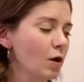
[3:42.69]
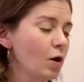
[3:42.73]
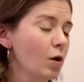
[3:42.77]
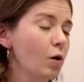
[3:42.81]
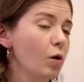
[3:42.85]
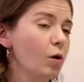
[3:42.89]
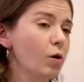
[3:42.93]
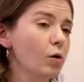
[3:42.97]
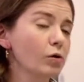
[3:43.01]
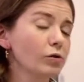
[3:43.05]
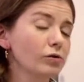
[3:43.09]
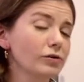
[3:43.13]

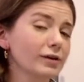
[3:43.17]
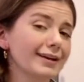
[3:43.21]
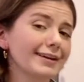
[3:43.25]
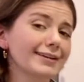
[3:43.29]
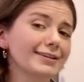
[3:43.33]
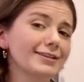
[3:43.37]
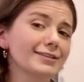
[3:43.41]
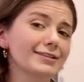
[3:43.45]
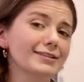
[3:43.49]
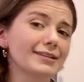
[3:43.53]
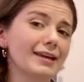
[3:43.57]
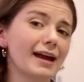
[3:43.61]
Whole
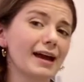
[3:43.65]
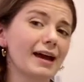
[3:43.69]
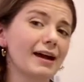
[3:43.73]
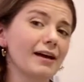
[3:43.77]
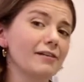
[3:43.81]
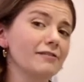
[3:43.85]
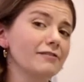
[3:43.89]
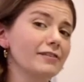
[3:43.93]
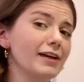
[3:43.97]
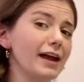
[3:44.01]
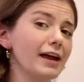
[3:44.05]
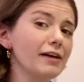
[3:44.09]
grains
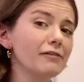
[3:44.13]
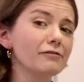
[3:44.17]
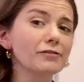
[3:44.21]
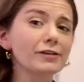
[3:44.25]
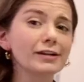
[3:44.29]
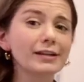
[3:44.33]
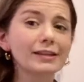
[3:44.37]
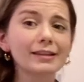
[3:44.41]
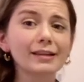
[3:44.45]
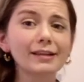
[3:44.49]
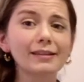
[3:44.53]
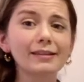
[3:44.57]
have
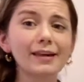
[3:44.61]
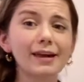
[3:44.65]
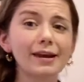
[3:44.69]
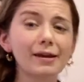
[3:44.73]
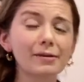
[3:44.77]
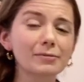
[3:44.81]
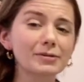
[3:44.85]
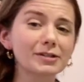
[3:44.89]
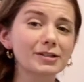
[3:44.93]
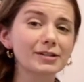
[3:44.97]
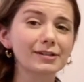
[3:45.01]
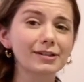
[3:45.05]
everything that a
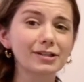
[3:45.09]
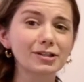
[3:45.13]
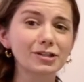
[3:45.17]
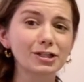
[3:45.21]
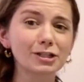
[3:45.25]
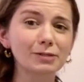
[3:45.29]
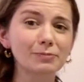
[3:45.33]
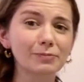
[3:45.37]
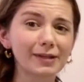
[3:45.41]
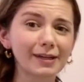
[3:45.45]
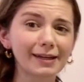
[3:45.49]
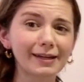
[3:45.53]

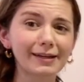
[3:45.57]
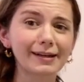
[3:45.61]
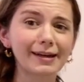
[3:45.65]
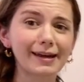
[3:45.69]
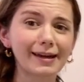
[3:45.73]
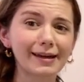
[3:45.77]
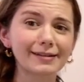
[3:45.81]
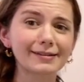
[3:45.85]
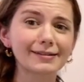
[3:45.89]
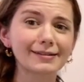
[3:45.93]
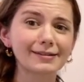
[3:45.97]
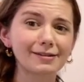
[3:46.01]
delicious plant
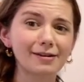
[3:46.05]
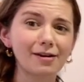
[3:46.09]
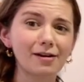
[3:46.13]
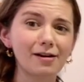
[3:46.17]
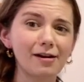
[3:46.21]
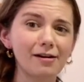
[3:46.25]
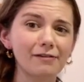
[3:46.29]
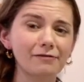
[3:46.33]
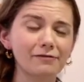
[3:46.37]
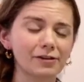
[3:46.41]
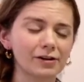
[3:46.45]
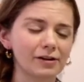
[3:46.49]
has to
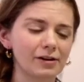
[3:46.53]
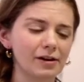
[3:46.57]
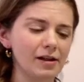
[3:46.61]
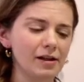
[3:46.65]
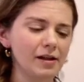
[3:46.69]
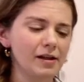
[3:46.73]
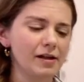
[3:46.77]
offer.